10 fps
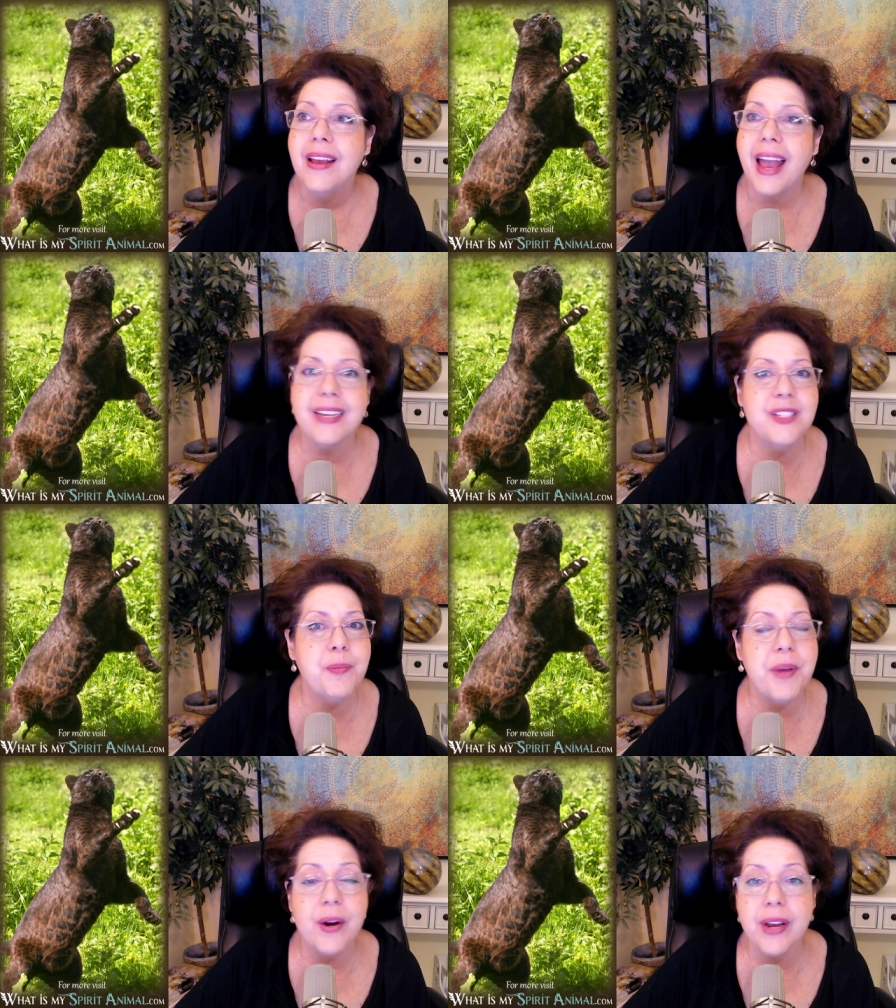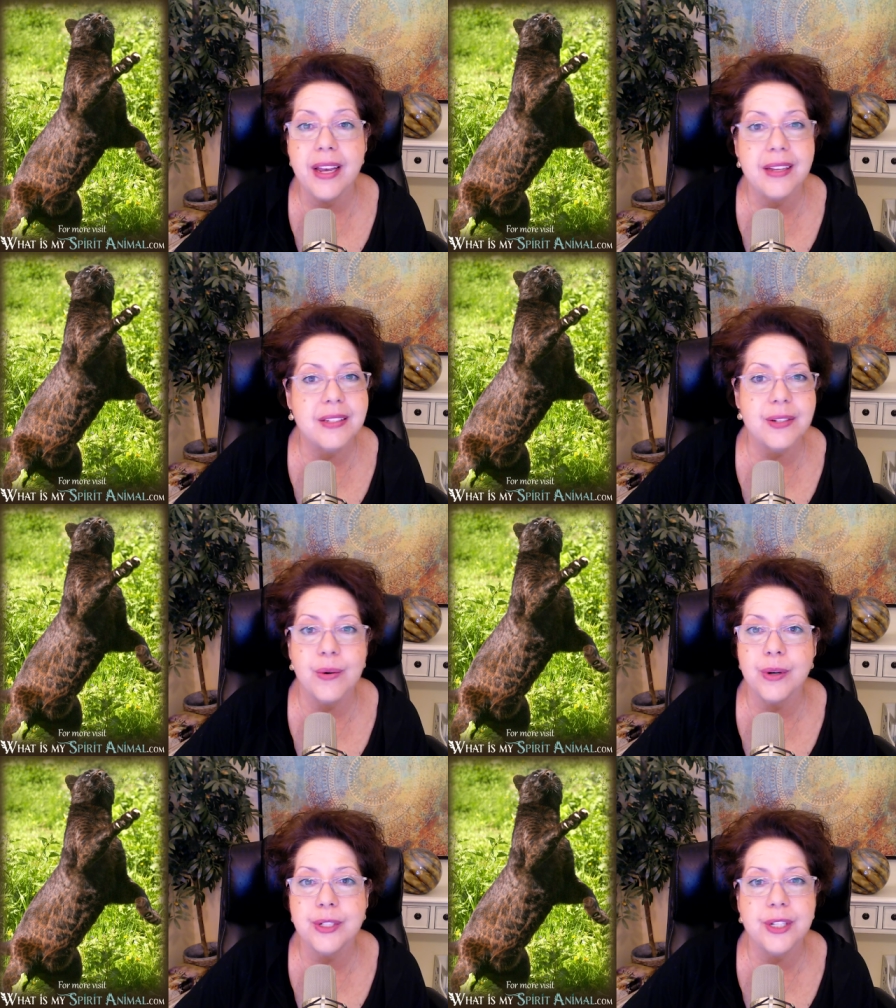experience
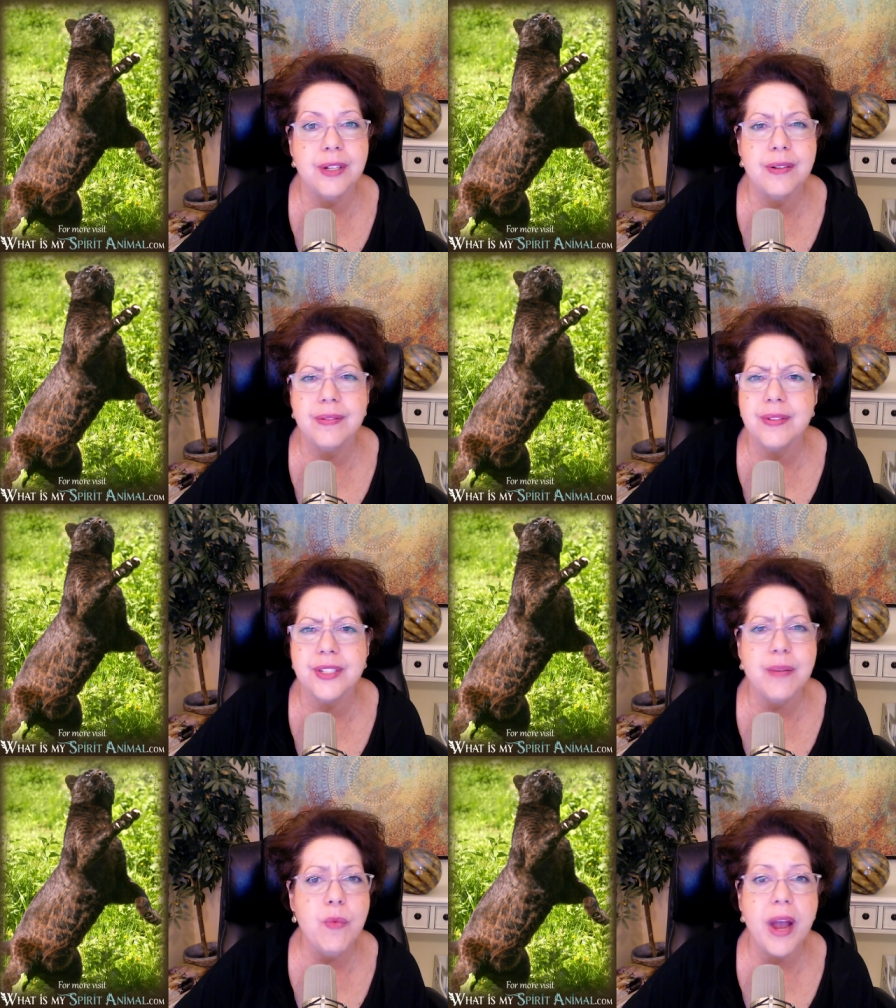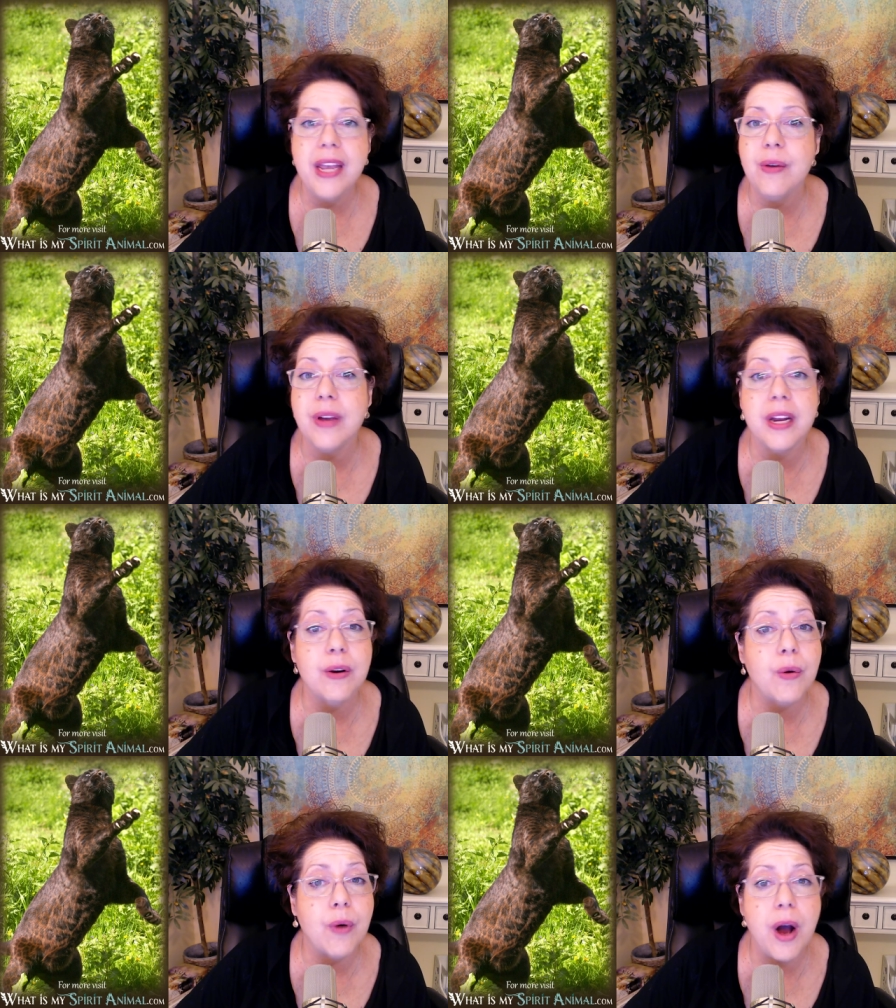or to some way you can
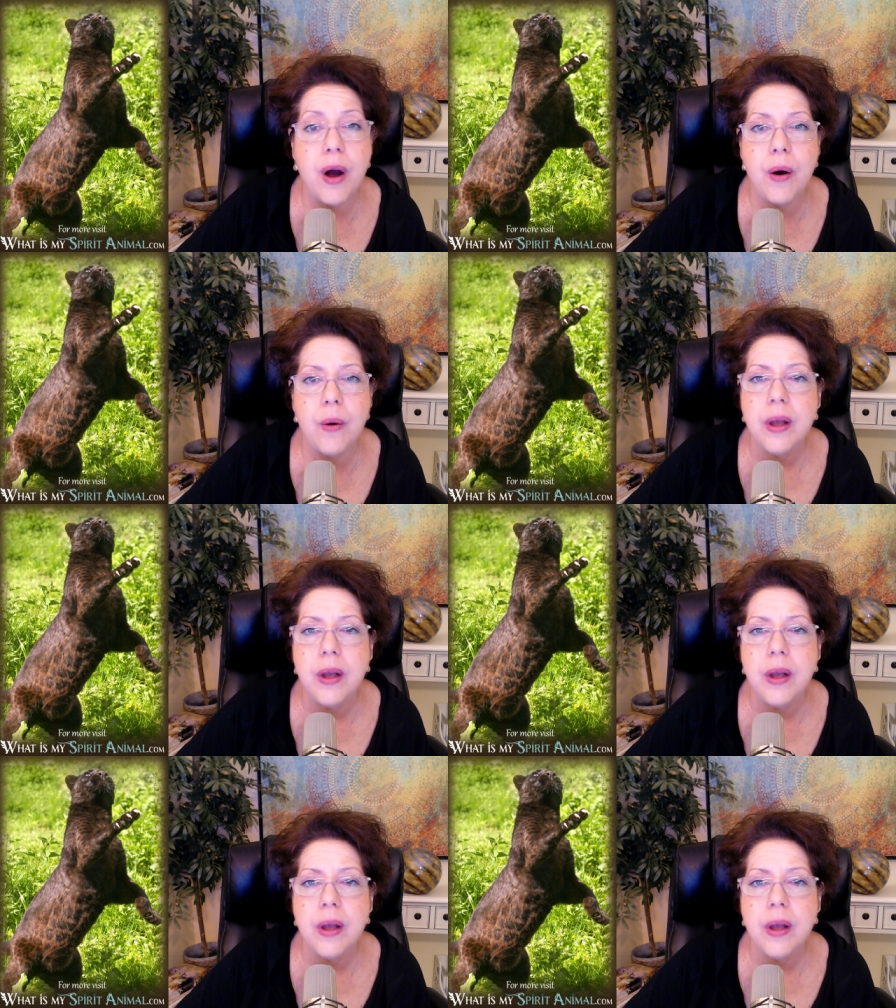grow.